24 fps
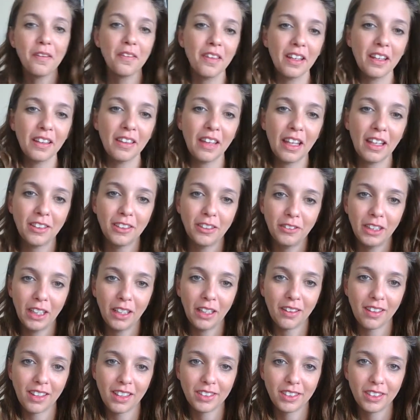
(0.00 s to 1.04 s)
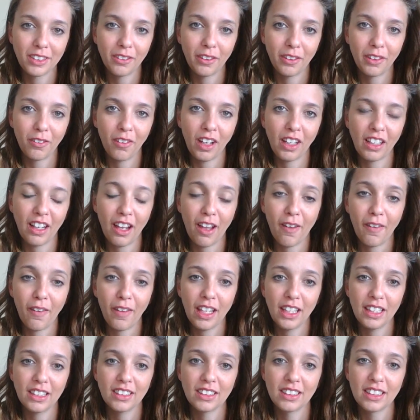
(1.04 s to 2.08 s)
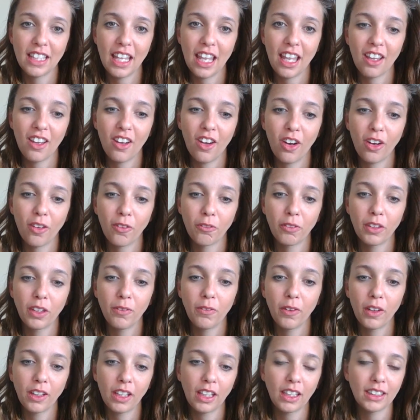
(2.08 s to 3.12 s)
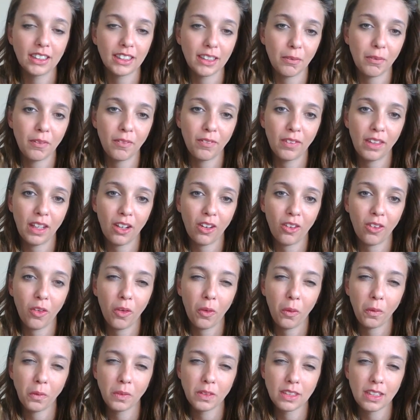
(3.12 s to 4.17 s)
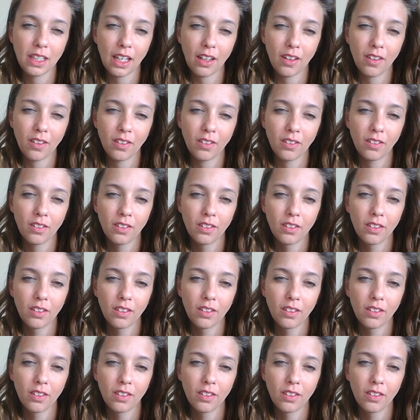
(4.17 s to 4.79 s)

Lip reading: thing that doTERRA is doing right now is they are reworking some of their wholesale